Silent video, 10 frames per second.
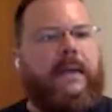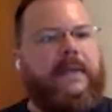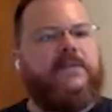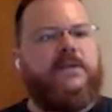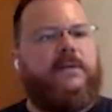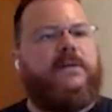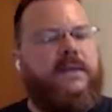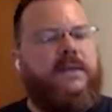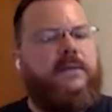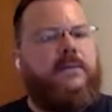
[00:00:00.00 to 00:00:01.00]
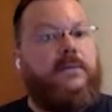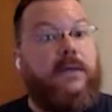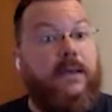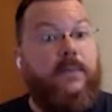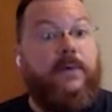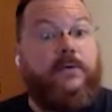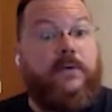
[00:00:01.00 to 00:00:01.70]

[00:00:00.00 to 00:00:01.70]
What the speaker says: each Go routine keeping